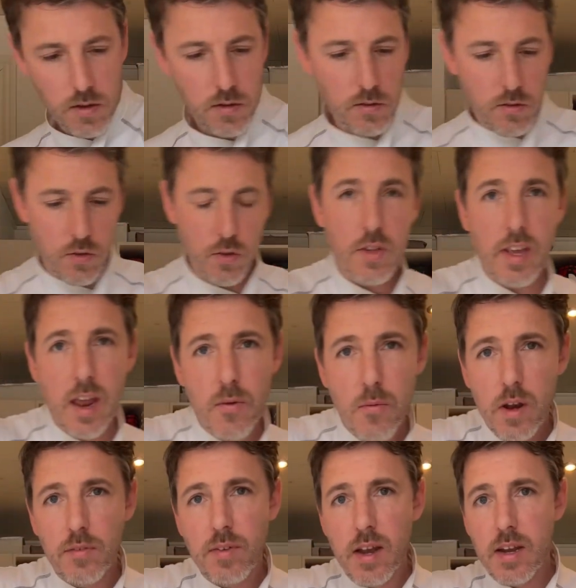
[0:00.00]
It's just to get rid
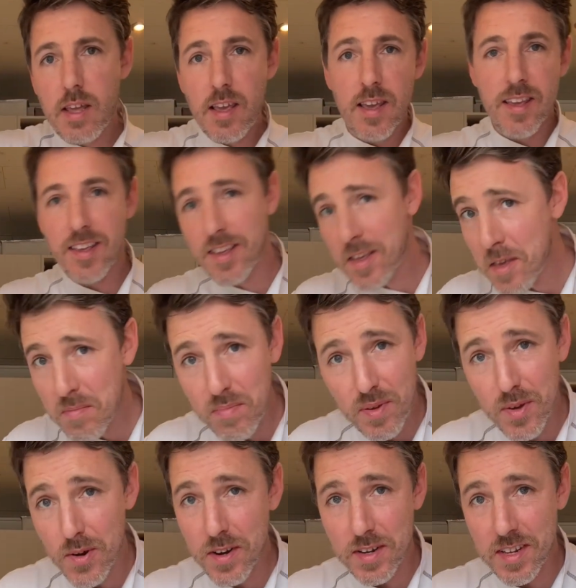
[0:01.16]
of any
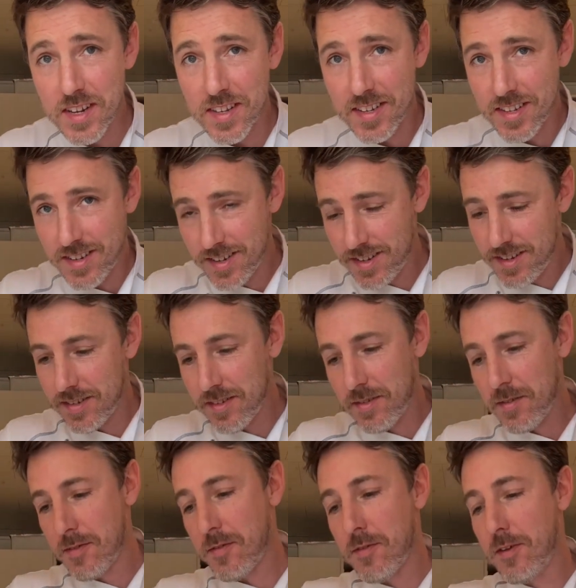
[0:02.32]
impurities.
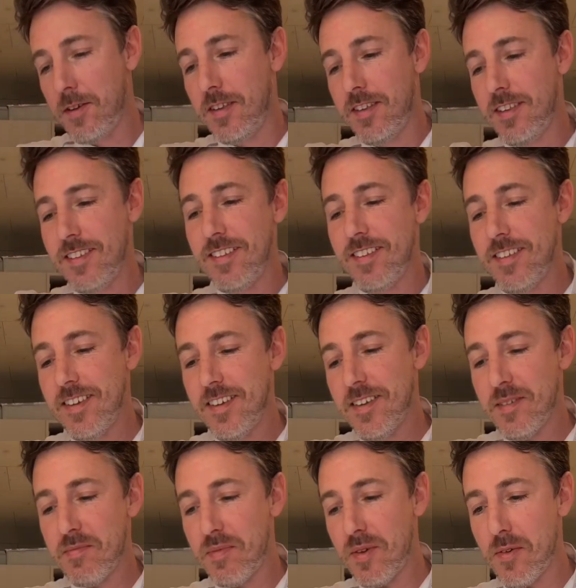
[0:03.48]
Right?
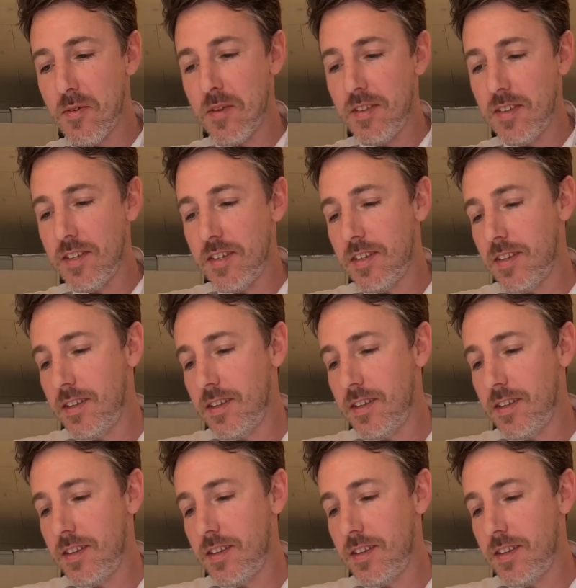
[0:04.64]
Impurities.